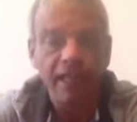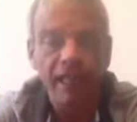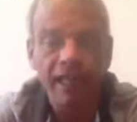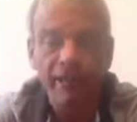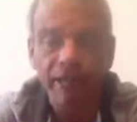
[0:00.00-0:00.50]

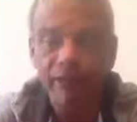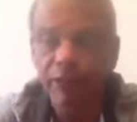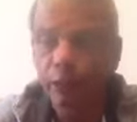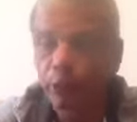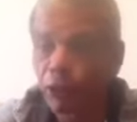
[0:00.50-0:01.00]
And it will give
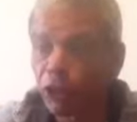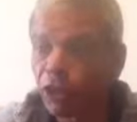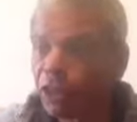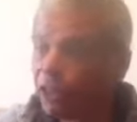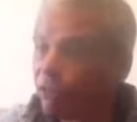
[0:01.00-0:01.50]
the
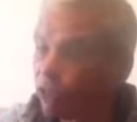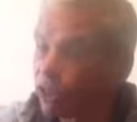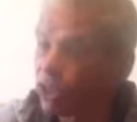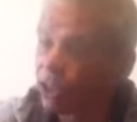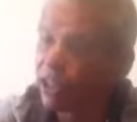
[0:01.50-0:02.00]
opportunity for
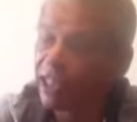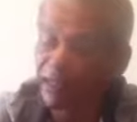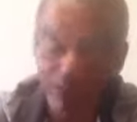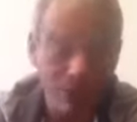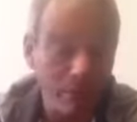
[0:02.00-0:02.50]
certain
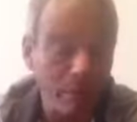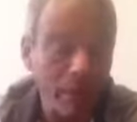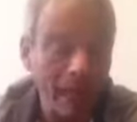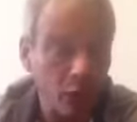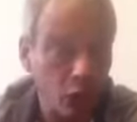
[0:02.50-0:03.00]

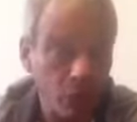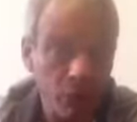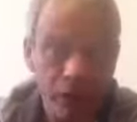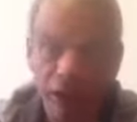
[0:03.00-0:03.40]
bad shops